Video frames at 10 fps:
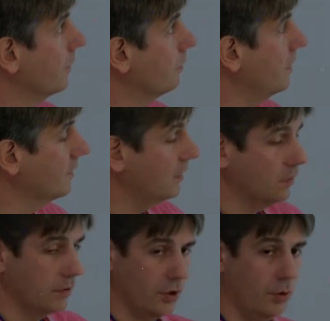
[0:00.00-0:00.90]
Basically,
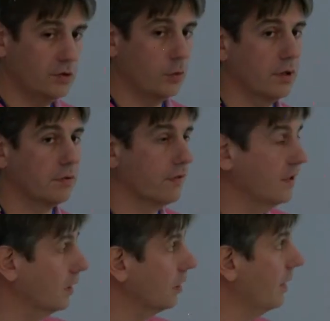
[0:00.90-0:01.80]
the currents we're
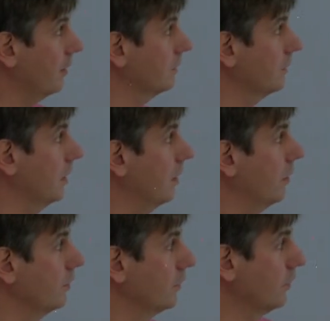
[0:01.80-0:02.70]
thinking about
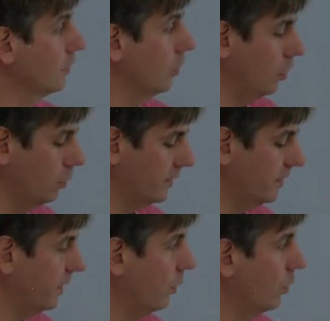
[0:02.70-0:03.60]
on the surface of the globe are
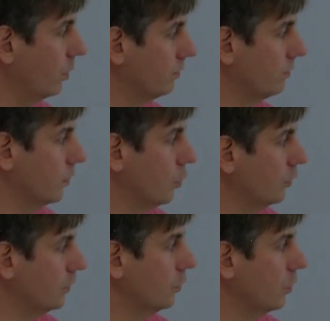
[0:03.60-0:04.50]
typically what we
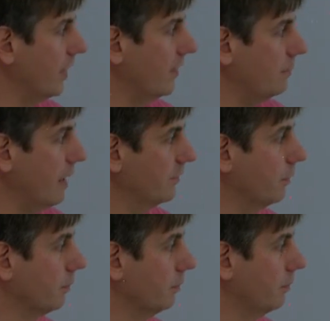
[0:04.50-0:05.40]
use to look at these maps
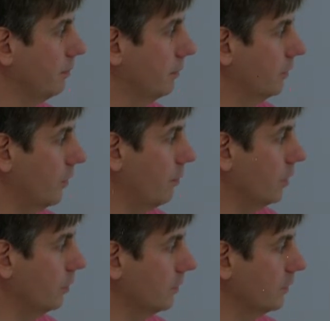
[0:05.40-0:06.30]
from
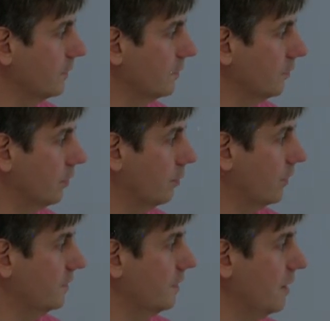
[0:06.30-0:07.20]
models. This is from
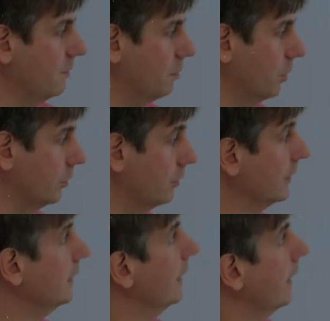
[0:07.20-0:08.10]
the CMEMS model.
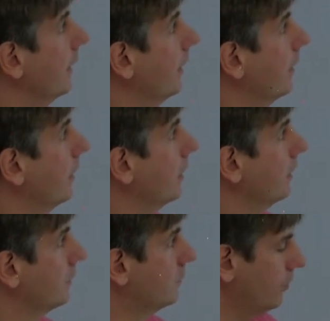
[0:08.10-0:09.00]

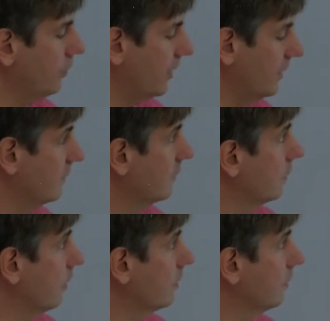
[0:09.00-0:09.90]
It's driven by density
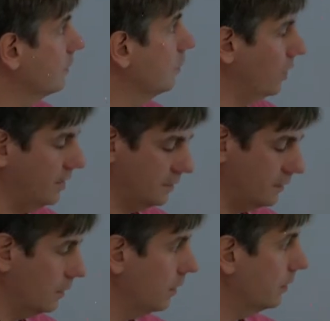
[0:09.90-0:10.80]
gradients,
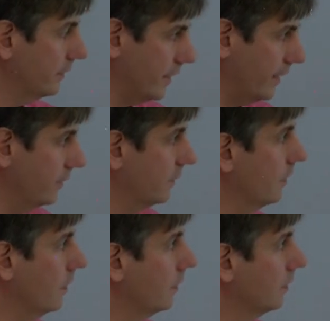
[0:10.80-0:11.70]
winds, tide,
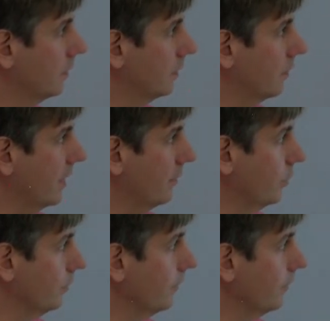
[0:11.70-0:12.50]
and what have you.